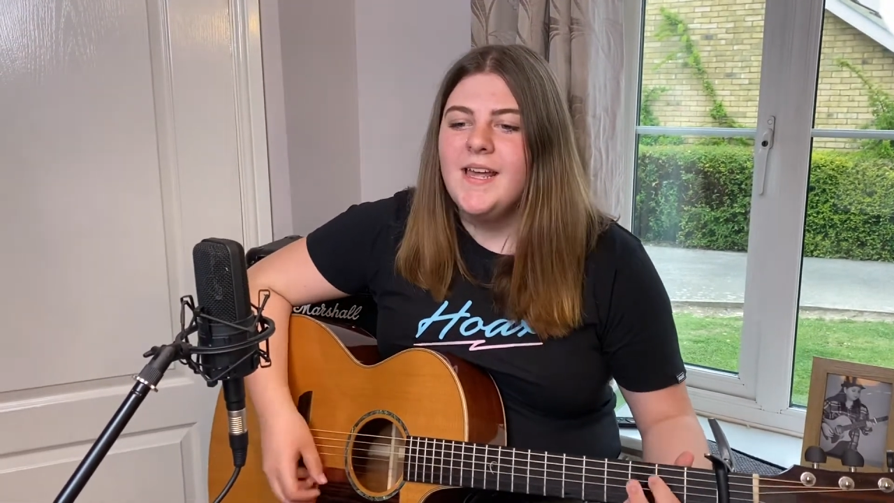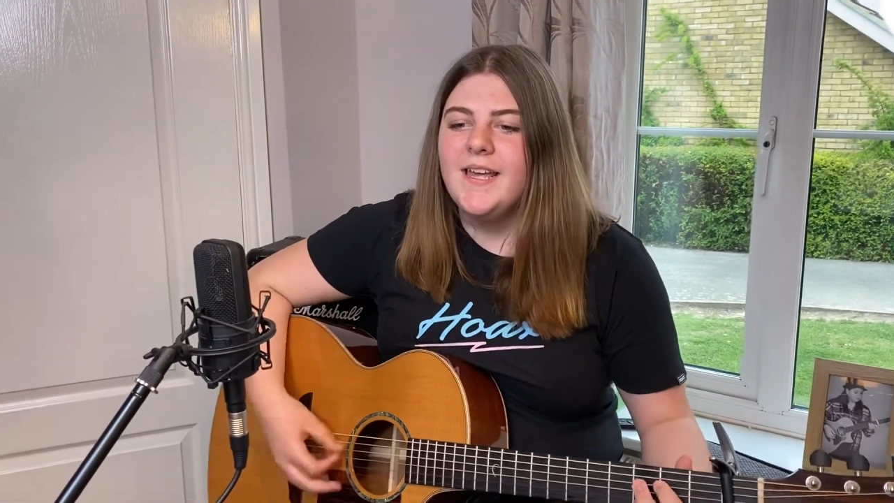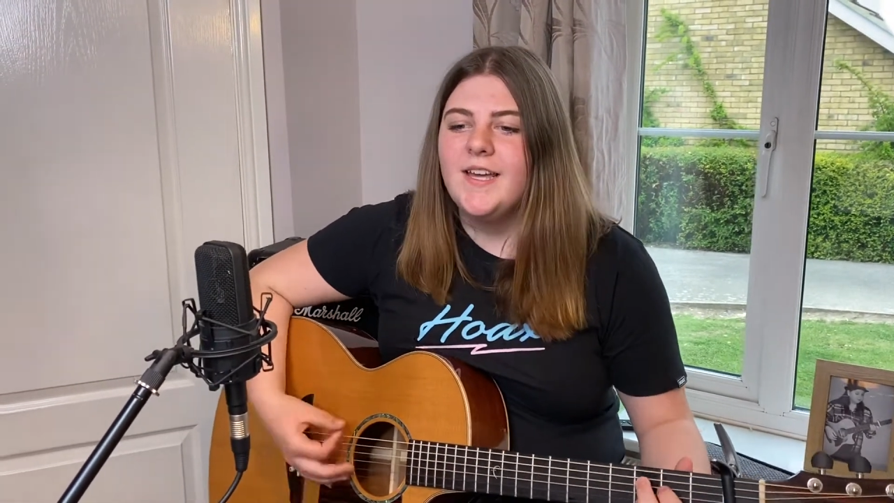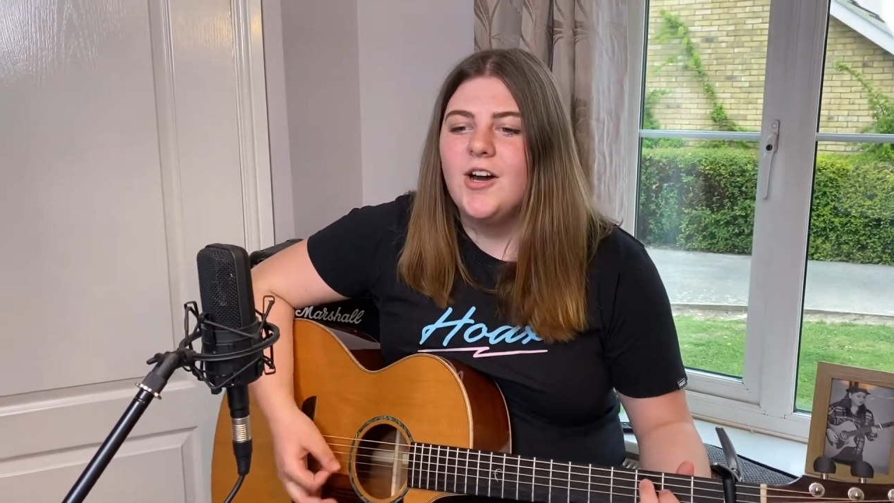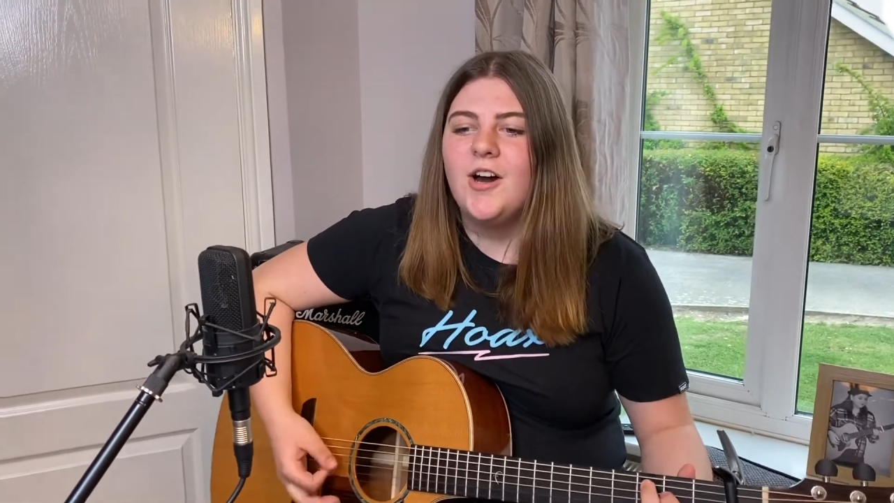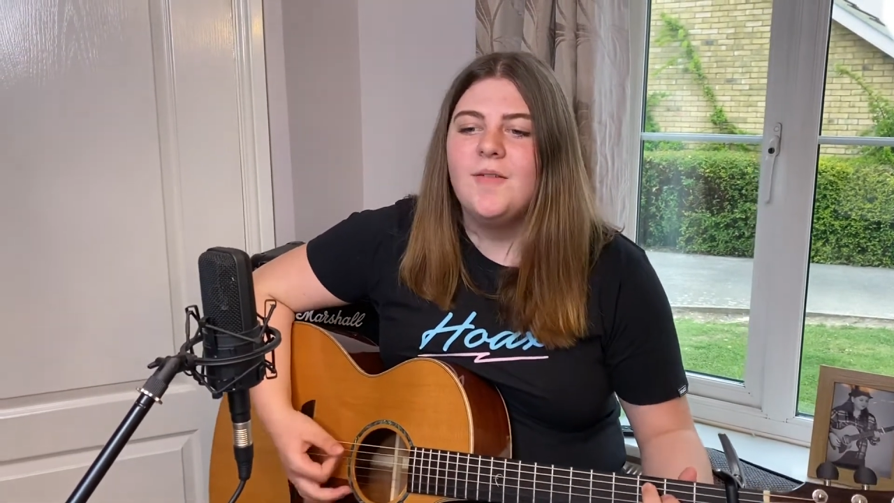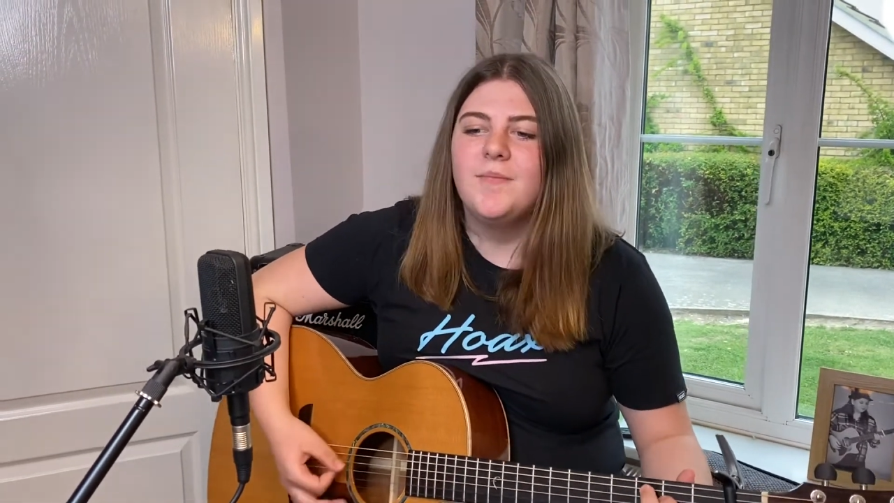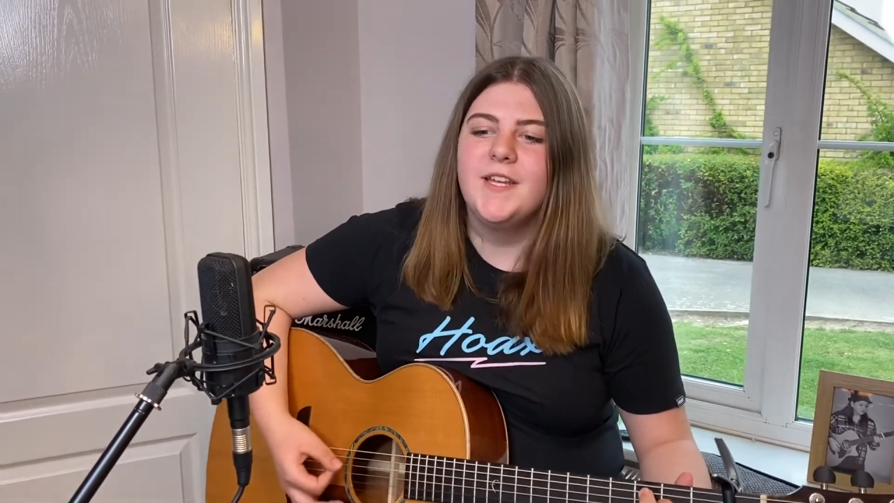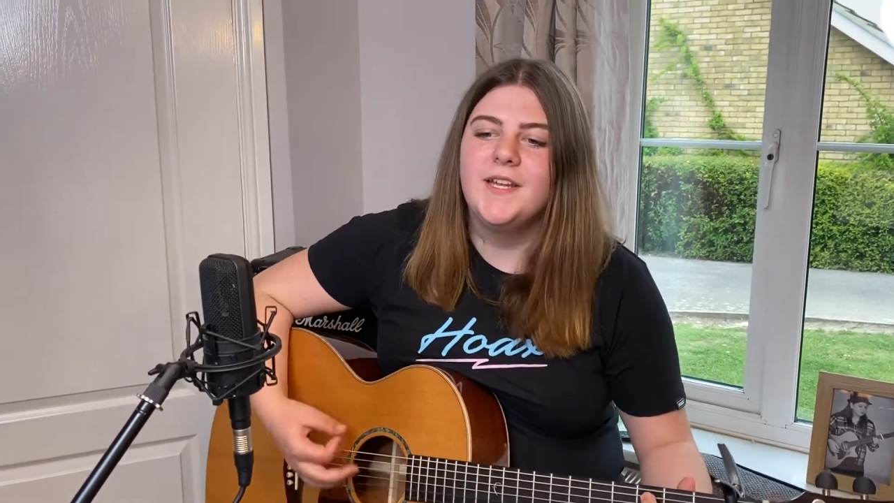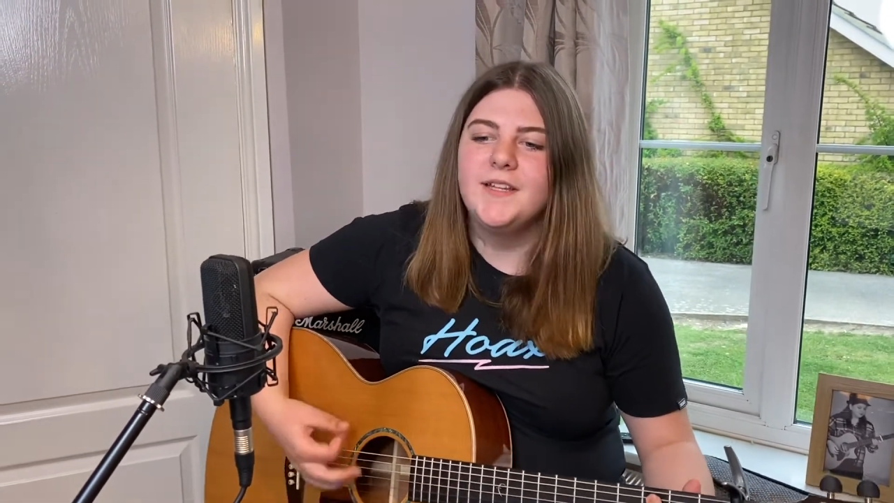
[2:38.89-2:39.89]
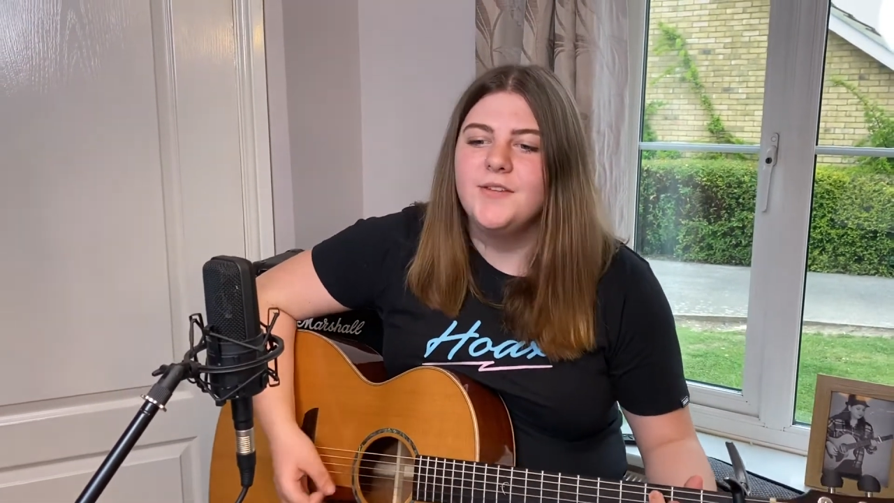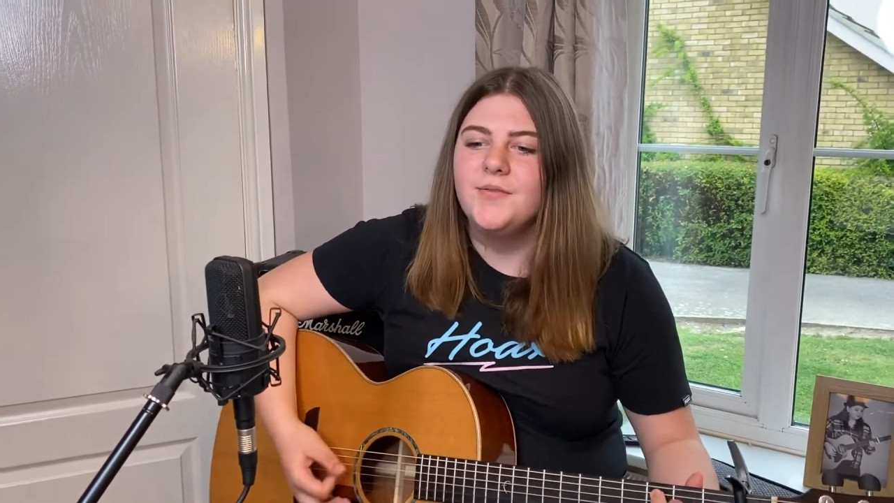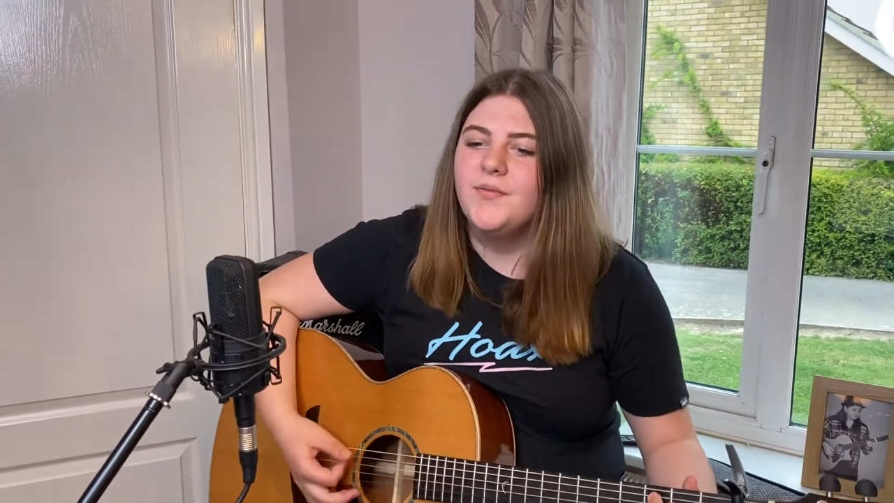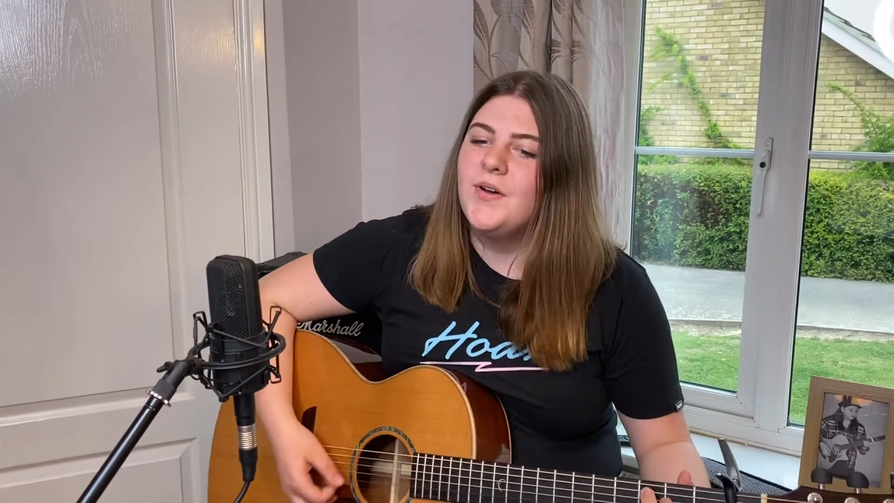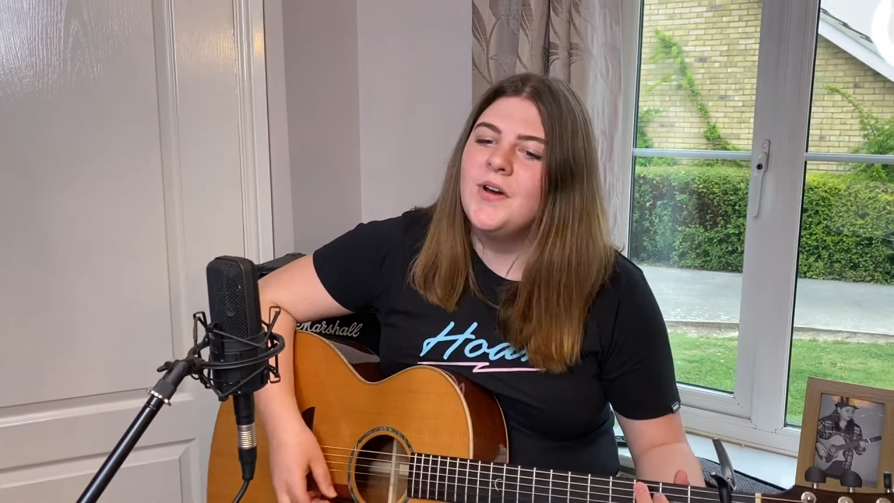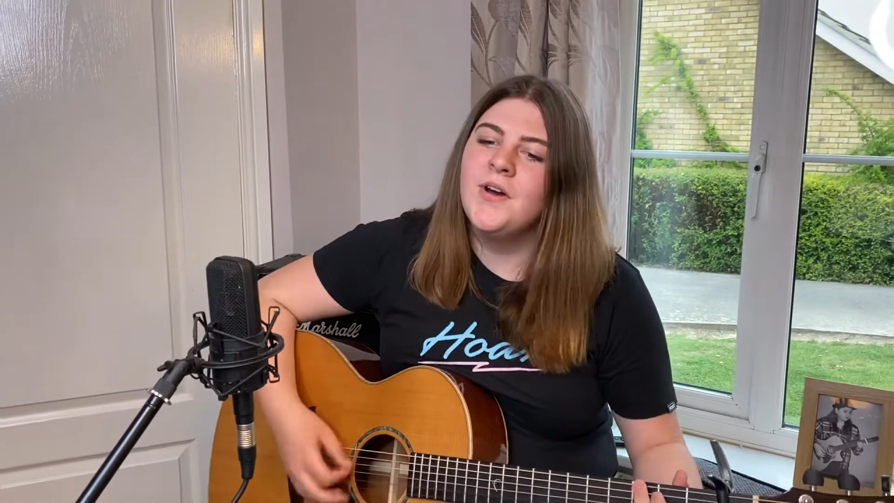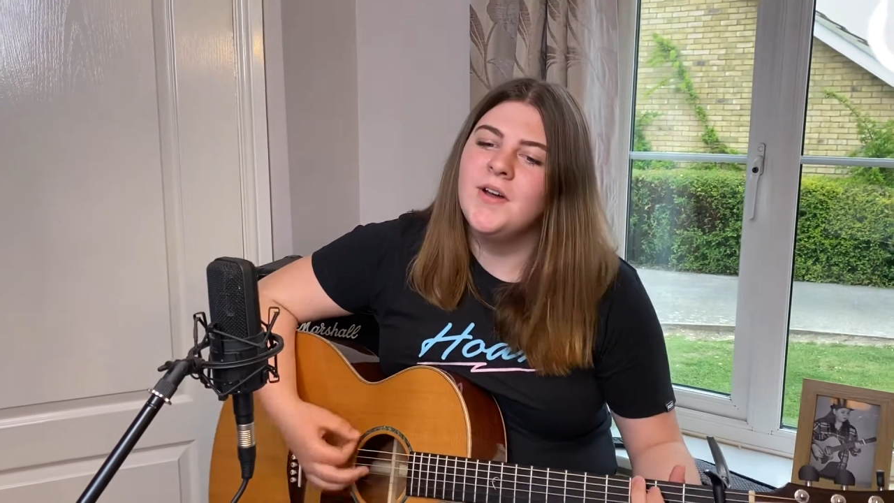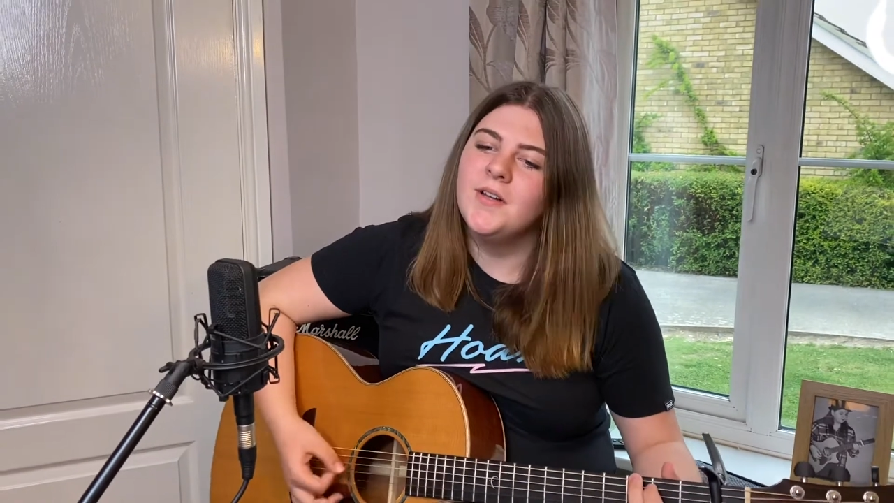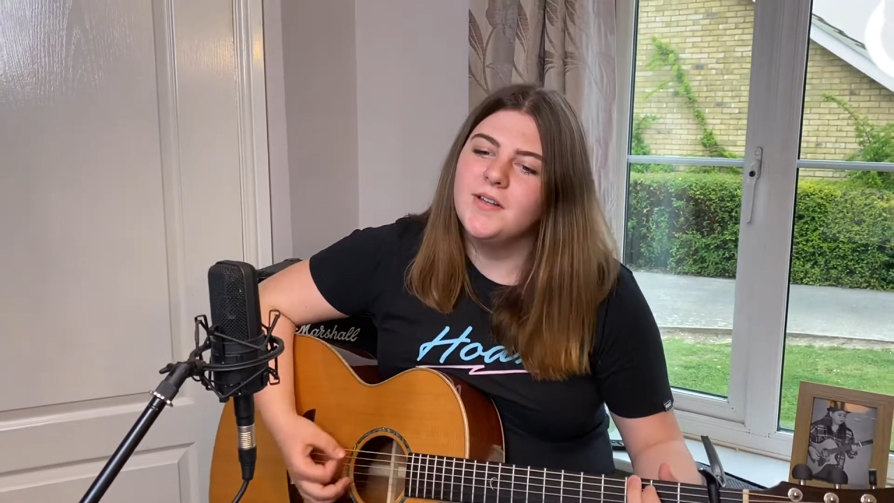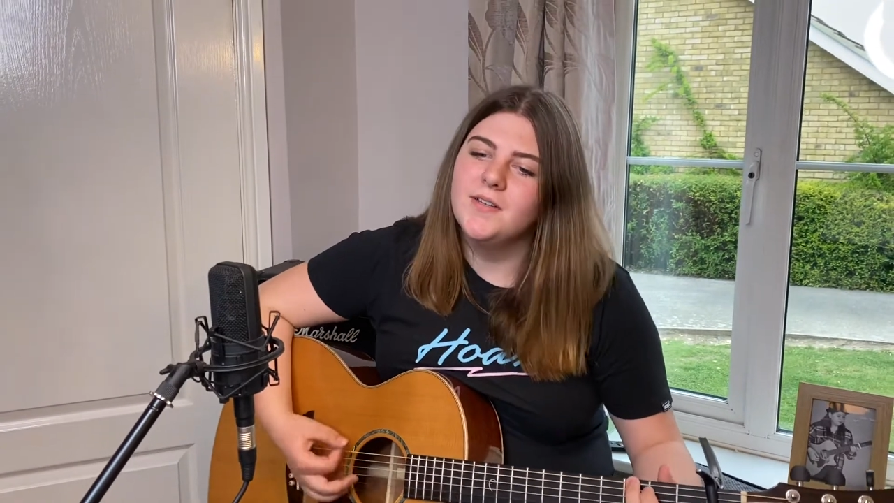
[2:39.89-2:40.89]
He caught me in the fog.